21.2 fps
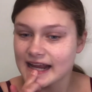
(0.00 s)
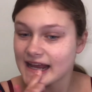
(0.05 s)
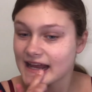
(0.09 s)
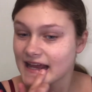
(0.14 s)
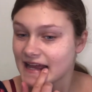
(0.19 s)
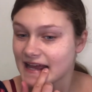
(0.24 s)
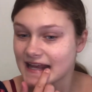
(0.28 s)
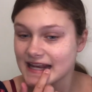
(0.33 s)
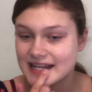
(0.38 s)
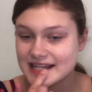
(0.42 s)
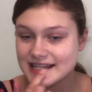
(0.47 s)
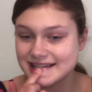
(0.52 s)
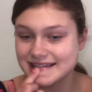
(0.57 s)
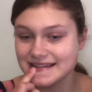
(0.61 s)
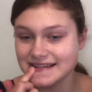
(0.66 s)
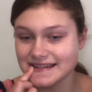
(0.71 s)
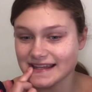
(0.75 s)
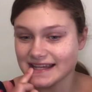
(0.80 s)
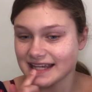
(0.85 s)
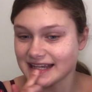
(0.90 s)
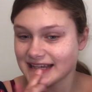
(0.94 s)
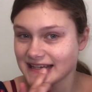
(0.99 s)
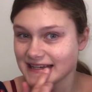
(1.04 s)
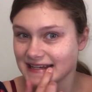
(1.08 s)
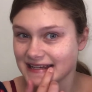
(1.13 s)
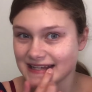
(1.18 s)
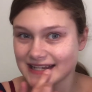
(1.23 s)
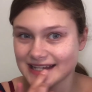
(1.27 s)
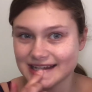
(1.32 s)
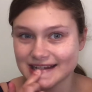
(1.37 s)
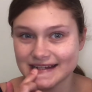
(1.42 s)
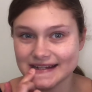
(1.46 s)
And this is like
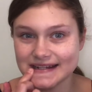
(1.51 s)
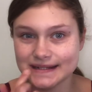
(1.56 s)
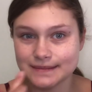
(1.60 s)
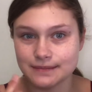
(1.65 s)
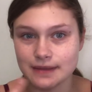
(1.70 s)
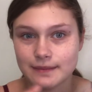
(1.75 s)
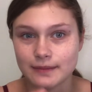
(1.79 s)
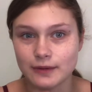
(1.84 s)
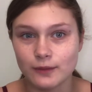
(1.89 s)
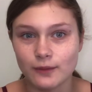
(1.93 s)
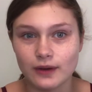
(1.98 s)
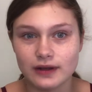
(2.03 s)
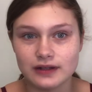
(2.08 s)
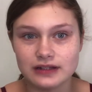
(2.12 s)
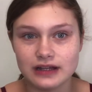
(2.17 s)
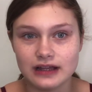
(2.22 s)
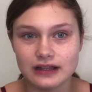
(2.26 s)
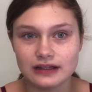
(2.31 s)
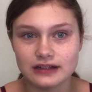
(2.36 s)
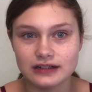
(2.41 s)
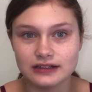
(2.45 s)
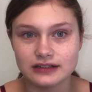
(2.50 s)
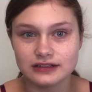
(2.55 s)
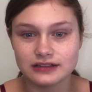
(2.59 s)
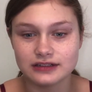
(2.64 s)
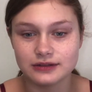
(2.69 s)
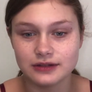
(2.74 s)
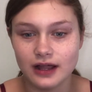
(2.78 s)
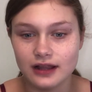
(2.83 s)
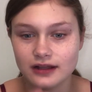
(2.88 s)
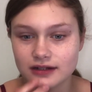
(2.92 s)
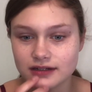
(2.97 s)
maybe $1 or
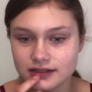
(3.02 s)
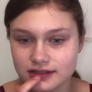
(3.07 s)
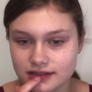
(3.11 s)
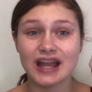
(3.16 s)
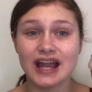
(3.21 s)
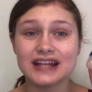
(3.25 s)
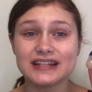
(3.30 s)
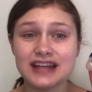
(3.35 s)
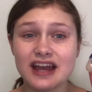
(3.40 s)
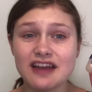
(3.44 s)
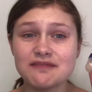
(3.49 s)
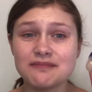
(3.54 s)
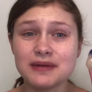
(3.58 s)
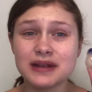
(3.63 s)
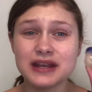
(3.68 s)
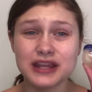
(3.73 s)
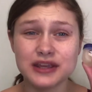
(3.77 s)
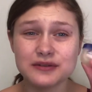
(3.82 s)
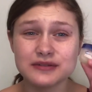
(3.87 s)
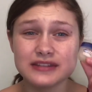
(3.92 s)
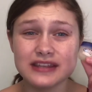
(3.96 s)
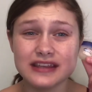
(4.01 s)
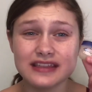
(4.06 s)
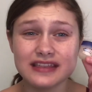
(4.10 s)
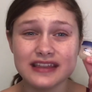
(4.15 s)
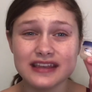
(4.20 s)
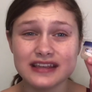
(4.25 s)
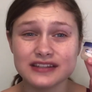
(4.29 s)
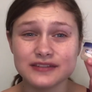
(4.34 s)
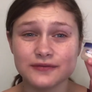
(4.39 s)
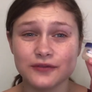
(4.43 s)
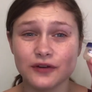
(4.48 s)
$2. And I've been using
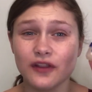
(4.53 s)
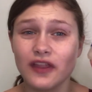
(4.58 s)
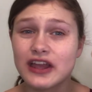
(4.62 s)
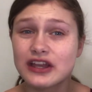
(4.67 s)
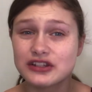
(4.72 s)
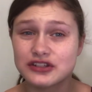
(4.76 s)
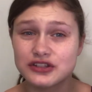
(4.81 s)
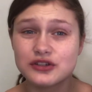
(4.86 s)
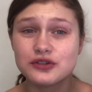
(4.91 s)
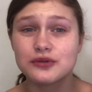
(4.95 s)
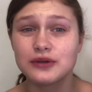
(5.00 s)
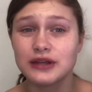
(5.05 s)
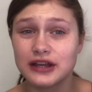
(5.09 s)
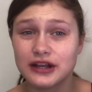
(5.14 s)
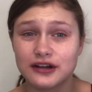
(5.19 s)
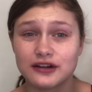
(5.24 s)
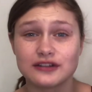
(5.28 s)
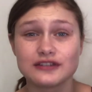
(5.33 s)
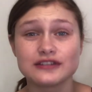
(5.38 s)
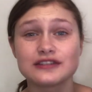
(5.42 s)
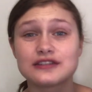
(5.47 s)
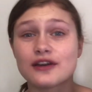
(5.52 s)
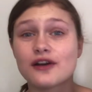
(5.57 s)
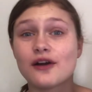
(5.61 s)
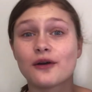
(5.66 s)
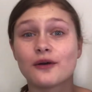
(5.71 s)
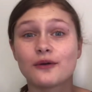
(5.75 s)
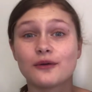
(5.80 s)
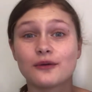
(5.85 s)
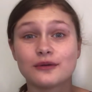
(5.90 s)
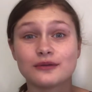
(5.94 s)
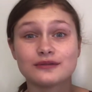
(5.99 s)
this for like 2 years,
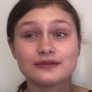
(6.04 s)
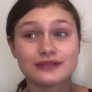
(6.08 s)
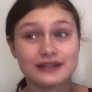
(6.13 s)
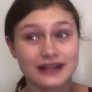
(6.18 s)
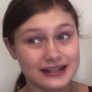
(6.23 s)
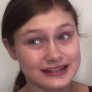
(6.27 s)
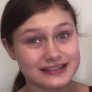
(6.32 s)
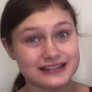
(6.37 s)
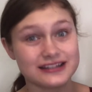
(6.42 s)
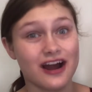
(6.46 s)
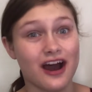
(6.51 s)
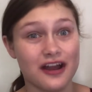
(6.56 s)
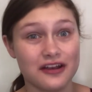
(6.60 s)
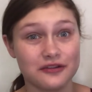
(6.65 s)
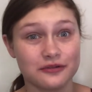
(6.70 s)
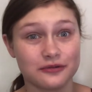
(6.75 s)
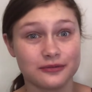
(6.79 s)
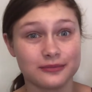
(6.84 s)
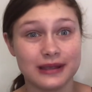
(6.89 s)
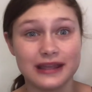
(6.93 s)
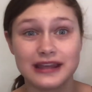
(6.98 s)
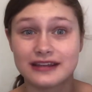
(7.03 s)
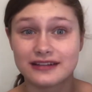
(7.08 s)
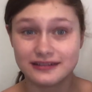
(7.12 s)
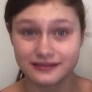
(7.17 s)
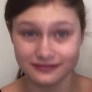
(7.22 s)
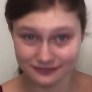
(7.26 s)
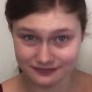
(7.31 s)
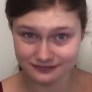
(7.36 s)
so it's not new to me.